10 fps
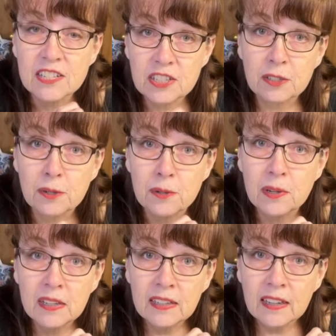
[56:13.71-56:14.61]
And I'm
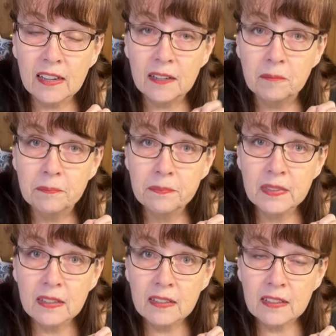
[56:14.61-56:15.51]
also having a
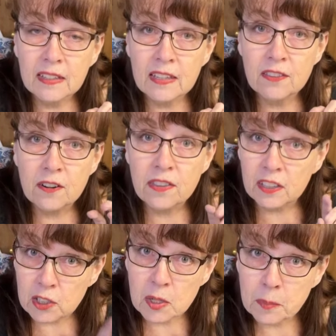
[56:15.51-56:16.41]
pre-sale,
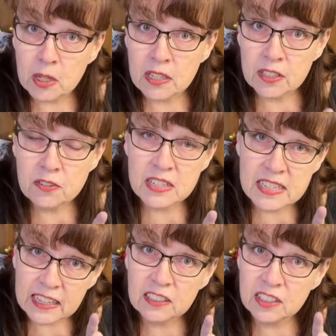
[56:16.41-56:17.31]
so you can
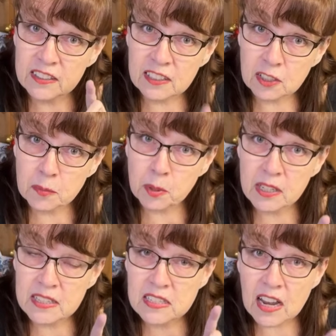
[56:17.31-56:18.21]
get a little bit
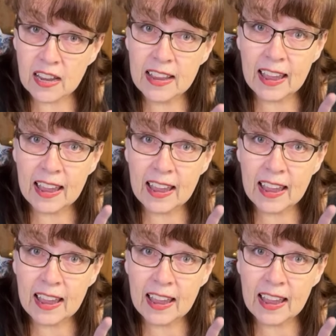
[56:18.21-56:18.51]
off